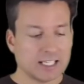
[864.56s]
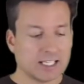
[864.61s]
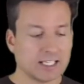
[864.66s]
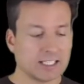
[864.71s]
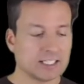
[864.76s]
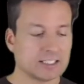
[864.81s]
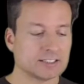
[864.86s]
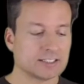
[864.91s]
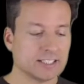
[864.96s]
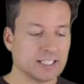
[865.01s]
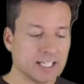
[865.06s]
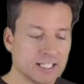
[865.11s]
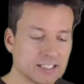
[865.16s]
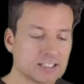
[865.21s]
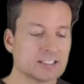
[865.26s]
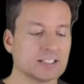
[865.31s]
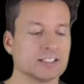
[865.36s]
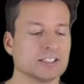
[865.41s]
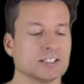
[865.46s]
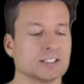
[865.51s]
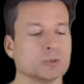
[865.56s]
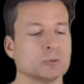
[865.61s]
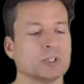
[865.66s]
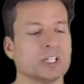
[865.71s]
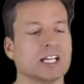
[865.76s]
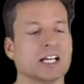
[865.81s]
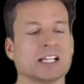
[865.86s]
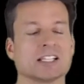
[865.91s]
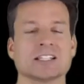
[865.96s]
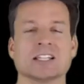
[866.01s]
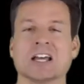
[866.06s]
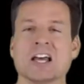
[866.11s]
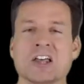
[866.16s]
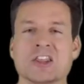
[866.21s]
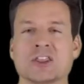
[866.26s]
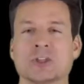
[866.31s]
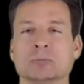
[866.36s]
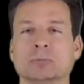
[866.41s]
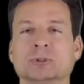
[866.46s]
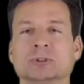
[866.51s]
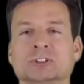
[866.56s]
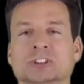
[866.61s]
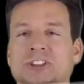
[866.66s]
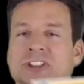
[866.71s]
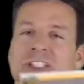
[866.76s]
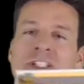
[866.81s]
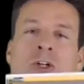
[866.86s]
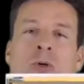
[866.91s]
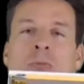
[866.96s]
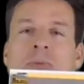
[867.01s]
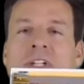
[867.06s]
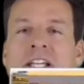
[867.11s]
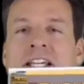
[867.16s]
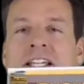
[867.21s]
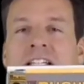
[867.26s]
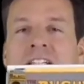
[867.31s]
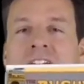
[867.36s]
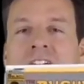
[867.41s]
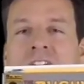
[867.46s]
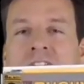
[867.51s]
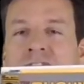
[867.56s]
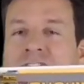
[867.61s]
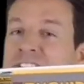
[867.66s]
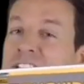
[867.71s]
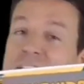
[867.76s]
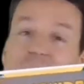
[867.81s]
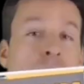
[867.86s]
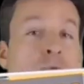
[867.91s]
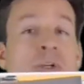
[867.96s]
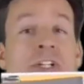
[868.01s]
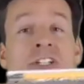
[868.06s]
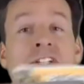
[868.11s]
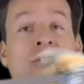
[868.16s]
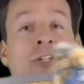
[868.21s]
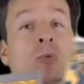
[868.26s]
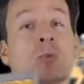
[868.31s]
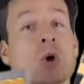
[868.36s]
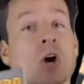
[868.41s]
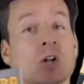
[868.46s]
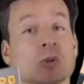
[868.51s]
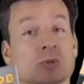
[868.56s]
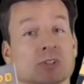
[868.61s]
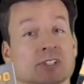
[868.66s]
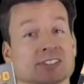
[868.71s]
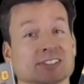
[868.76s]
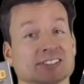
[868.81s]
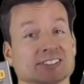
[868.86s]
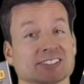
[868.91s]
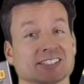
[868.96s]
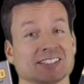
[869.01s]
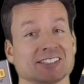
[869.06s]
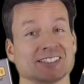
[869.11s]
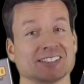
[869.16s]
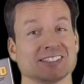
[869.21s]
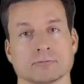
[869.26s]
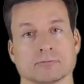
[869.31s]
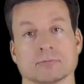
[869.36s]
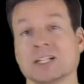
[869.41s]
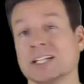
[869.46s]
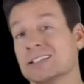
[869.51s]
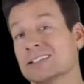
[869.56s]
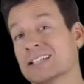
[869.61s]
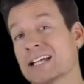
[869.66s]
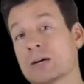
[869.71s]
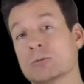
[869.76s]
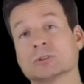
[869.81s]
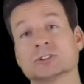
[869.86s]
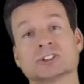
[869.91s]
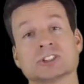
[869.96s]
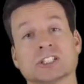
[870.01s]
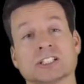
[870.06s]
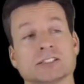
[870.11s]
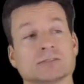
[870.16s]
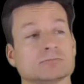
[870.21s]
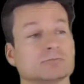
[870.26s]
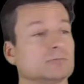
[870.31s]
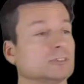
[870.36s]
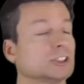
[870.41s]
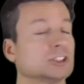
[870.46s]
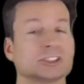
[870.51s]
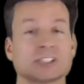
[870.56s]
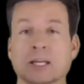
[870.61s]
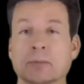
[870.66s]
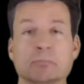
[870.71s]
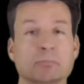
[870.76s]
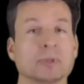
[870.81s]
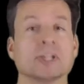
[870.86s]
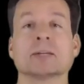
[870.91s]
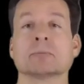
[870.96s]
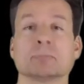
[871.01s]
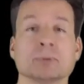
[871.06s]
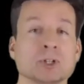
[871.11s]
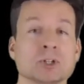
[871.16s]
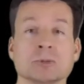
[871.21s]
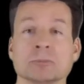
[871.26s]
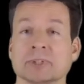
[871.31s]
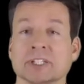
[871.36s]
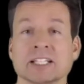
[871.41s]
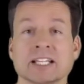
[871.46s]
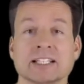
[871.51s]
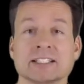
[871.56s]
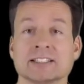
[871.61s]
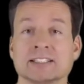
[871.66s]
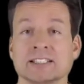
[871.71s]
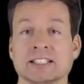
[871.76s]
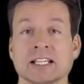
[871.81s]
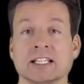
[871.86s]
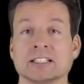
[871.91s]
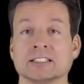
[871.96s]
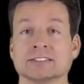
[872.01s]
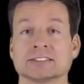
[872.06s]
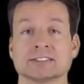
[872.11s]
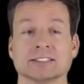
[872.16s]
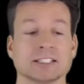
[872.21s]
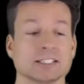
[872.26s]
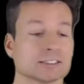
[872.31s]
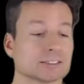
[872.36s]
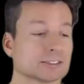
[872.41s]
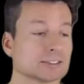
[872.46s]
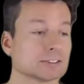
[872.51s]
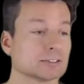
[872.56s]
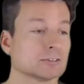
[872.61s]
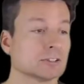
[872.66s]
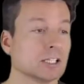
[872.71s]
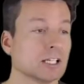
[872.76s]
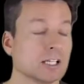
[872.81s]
And at the end of the year, we got the Bushido Blade of Zatoichi Walrus. But that was it. Just that big boom in 1986.